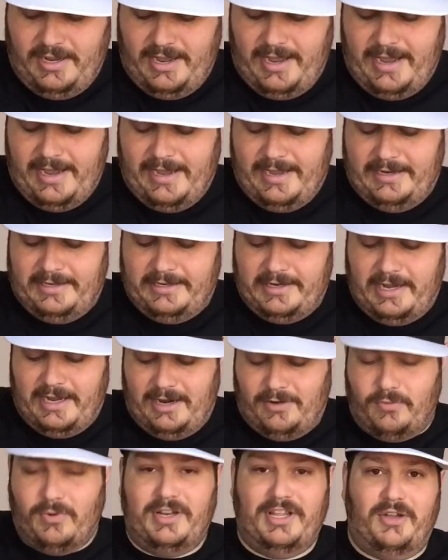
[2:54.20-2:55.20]
And
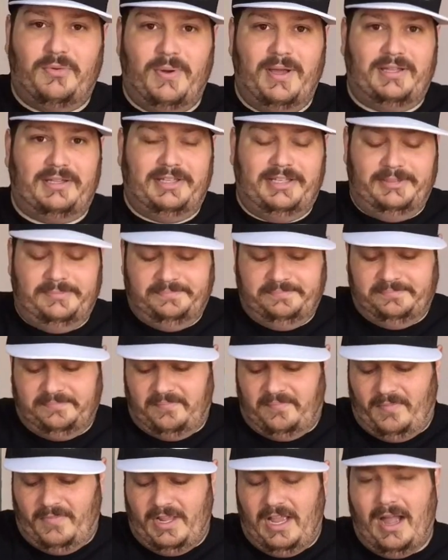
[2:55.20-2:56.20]
uh, really quickly,
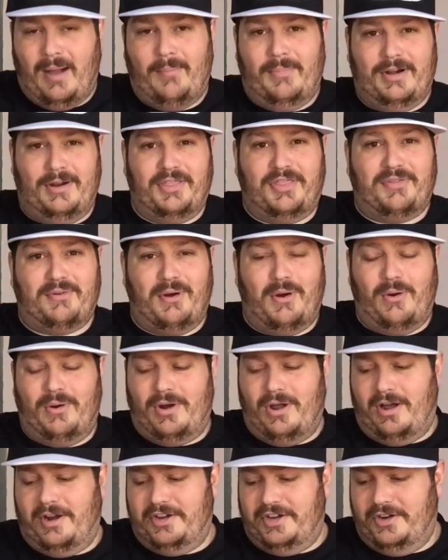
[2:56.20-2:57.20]
I'm going to throw it
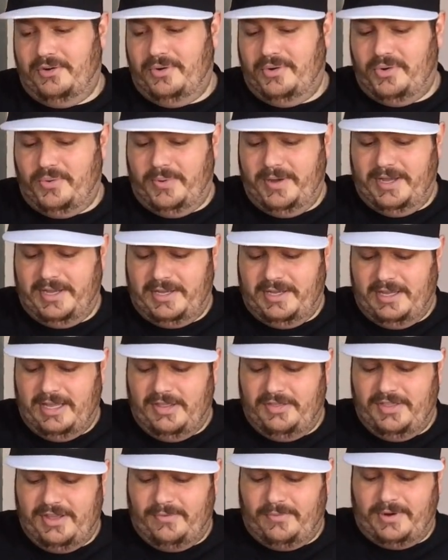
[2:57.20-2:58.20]
on here real quick,
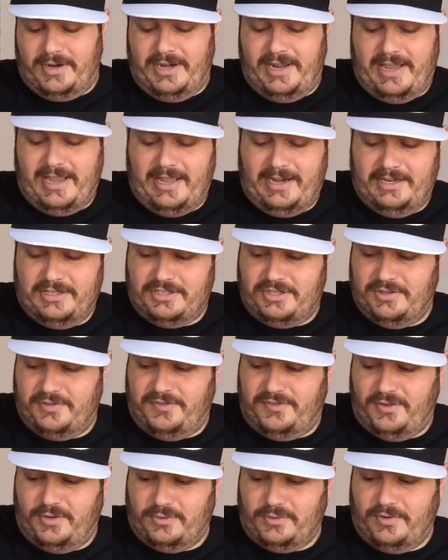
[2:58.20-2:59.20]
and then we're going to get into the
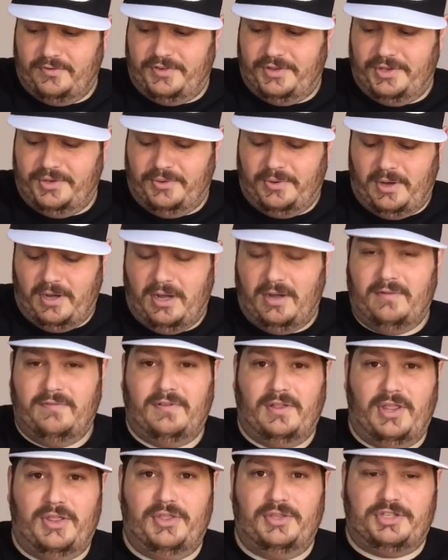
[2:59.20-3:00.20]
full review of
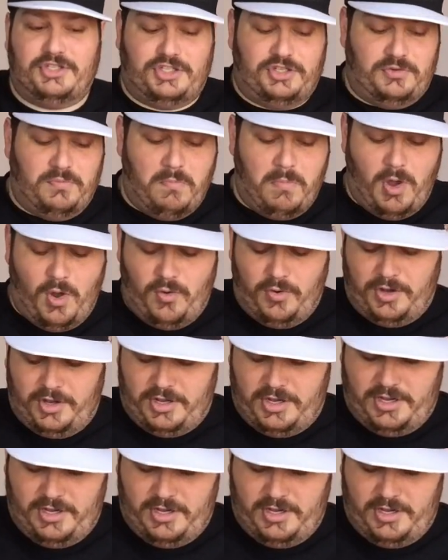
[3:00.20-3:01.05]
the smoke.